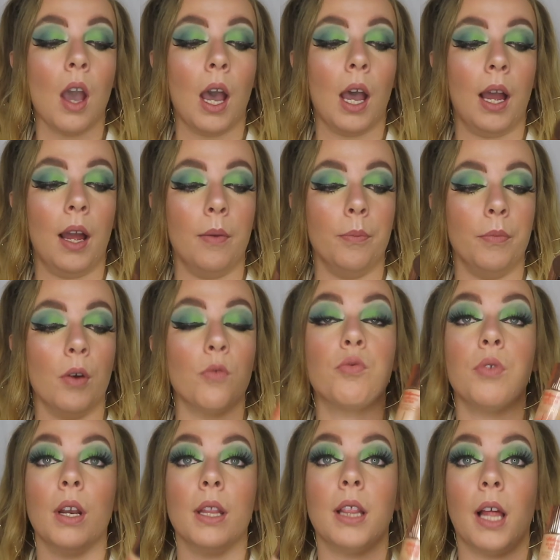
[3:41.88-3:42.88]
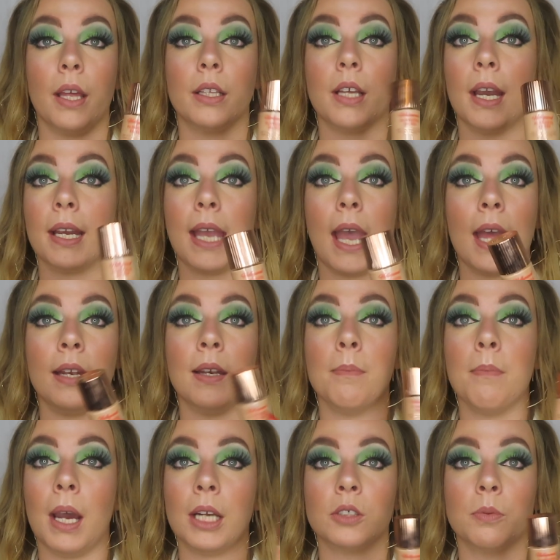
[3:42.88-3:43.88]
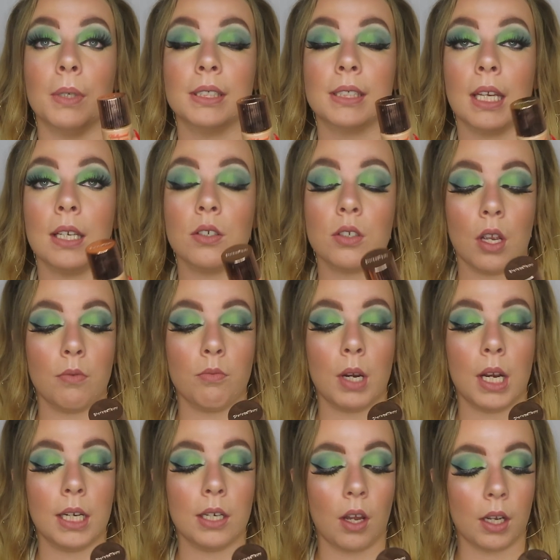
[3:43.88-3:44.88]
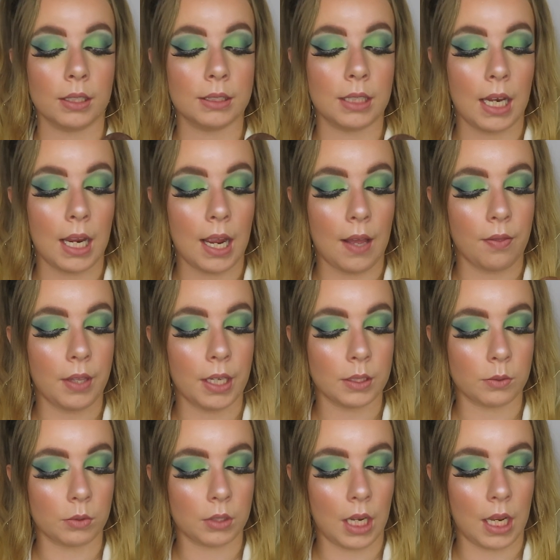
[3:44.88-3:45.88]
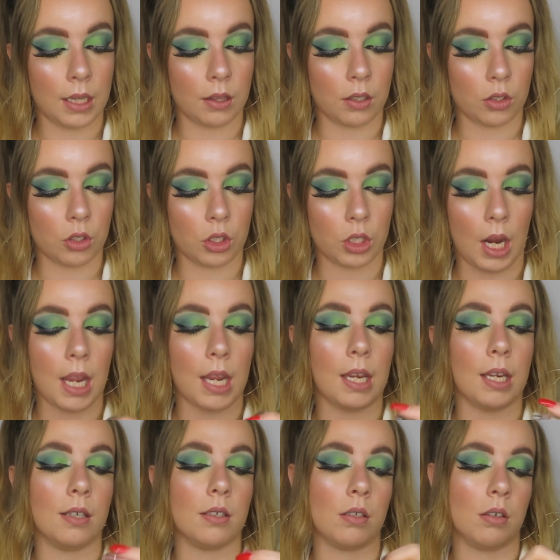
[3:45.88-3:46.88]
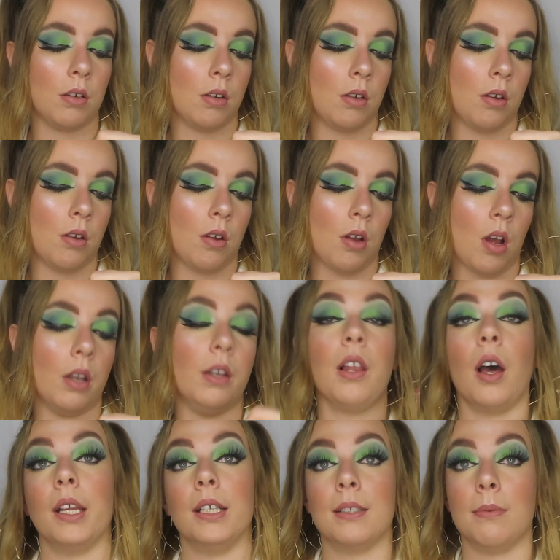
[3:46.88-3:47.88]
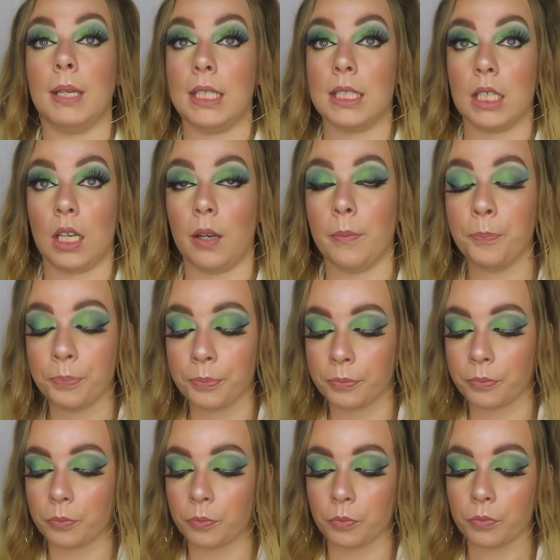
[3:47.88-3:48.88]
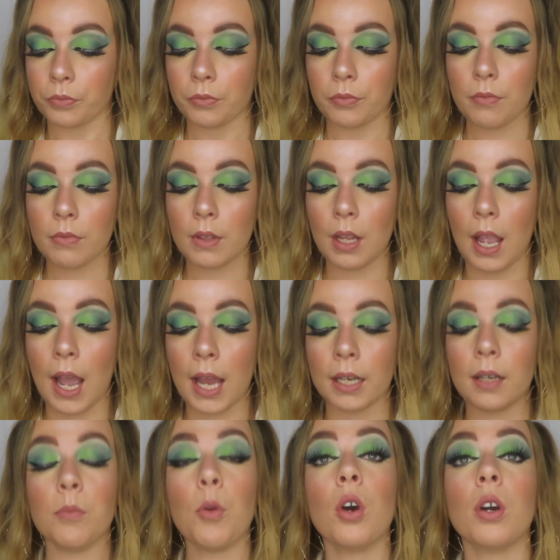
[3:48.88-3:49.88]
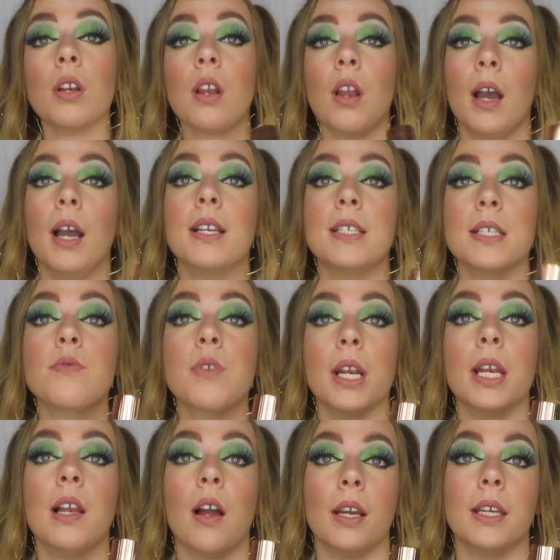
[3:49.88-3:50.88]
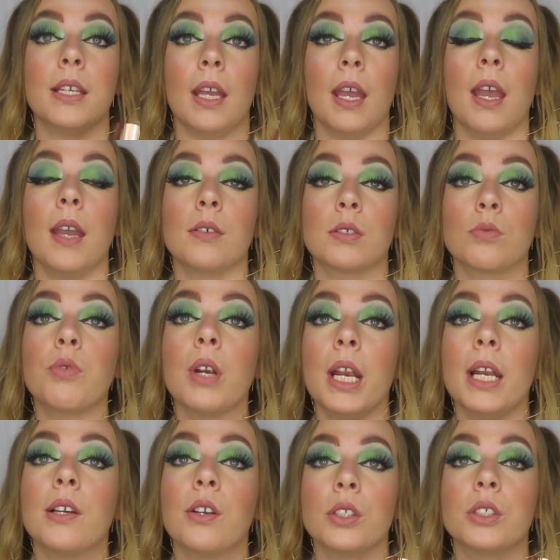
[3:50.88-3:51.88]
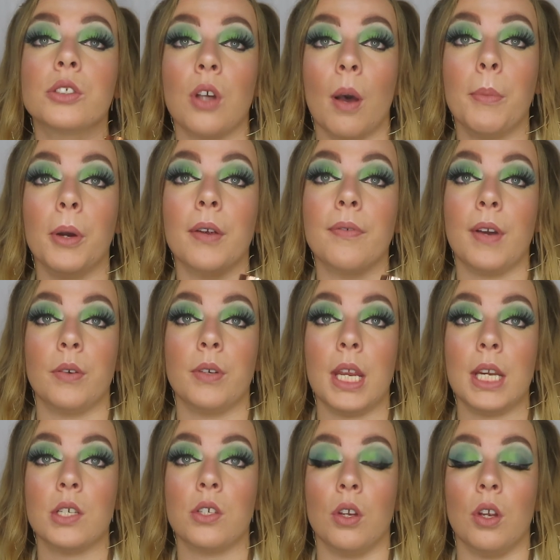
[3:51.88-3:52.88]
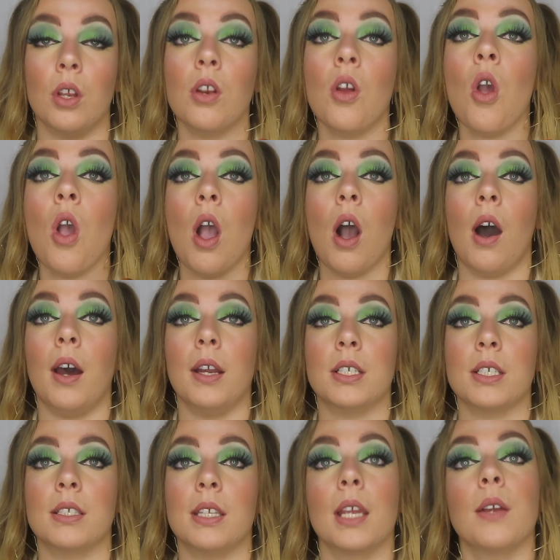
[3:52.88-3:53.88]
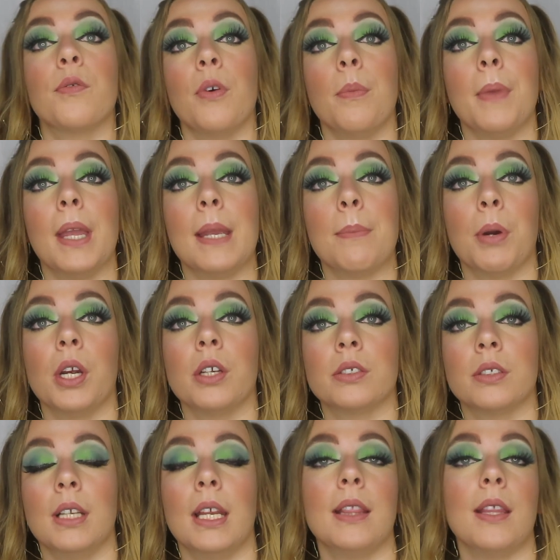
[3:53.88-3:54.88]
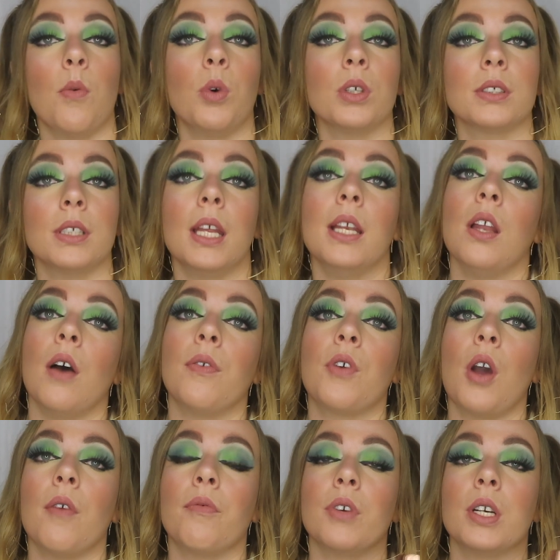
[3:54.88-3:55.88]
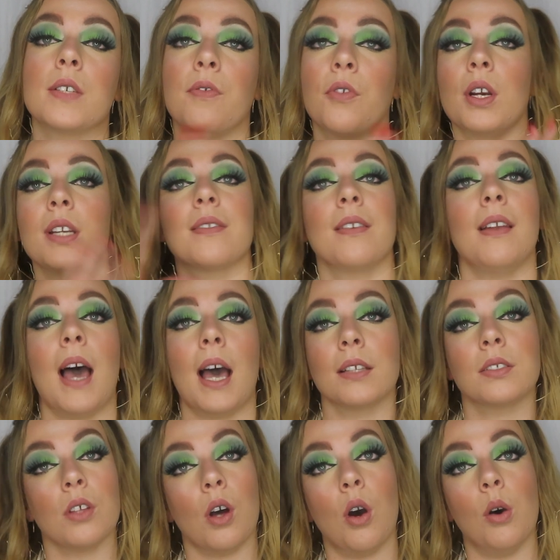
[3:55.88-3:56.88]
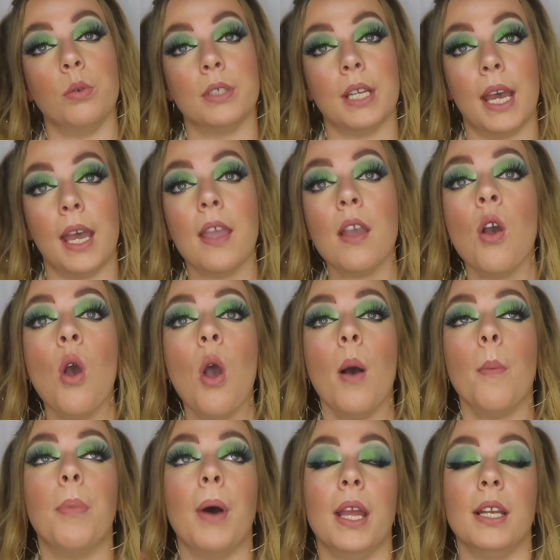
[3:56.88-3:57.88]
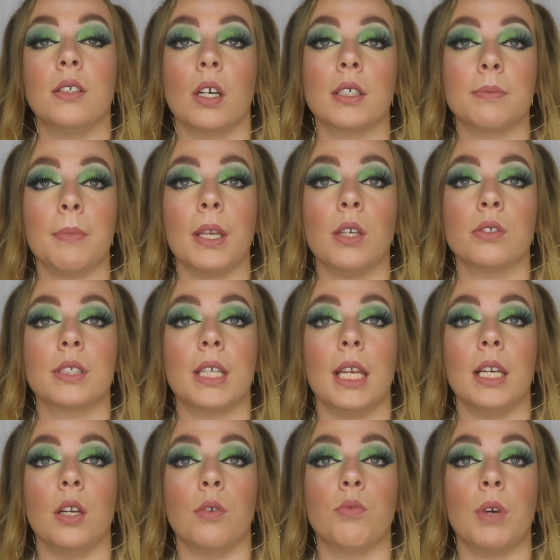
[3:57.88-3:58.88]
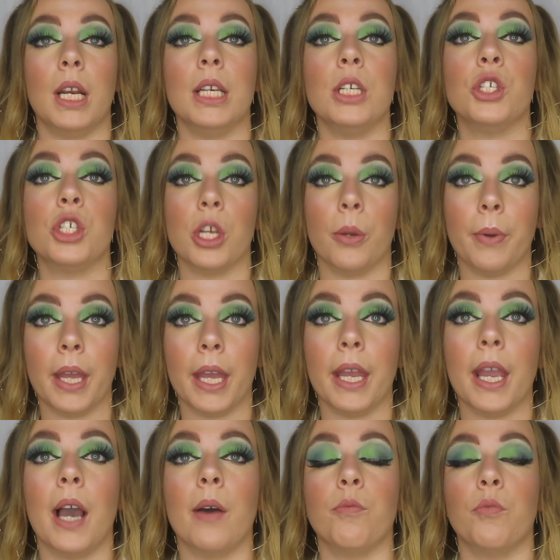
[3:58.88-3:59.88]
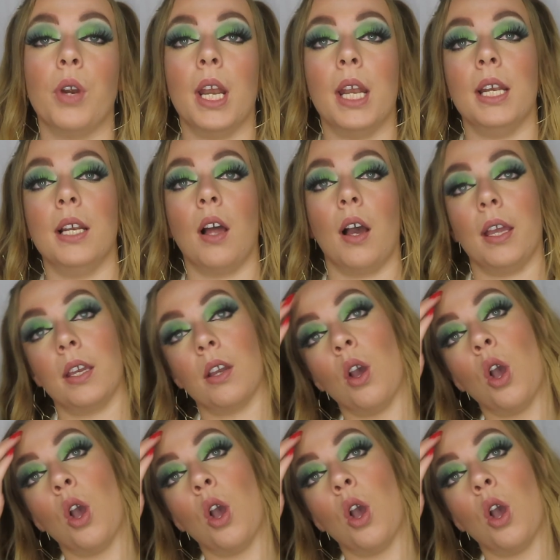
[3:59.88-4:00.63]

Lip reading: So, like again, matched my skin tone really nicely, and this was in the shade light to medium. And I'm not gonna lie, I did really like it. It was a really good summer foundation. I just think for me personally there wasn't enough coverage for it to last the whole day, but it does make your skin look really dewy and really like,